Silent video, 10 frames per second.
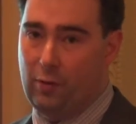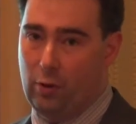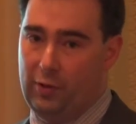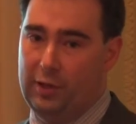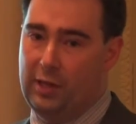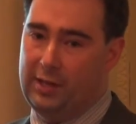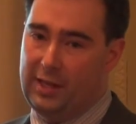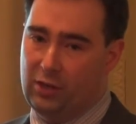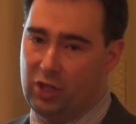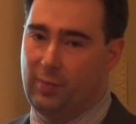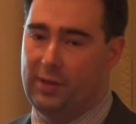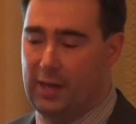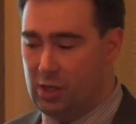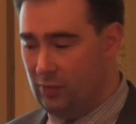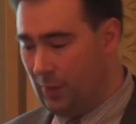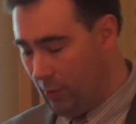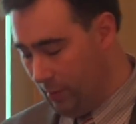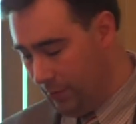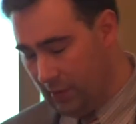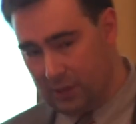of elite dictatorship in case of upward
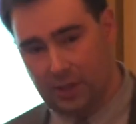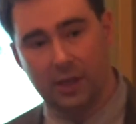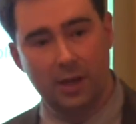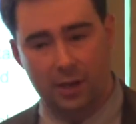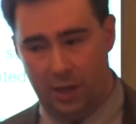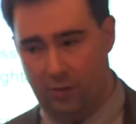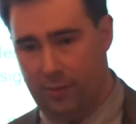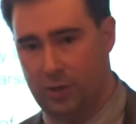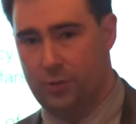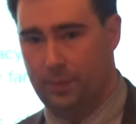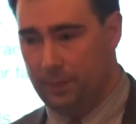mobility. Thank you very much.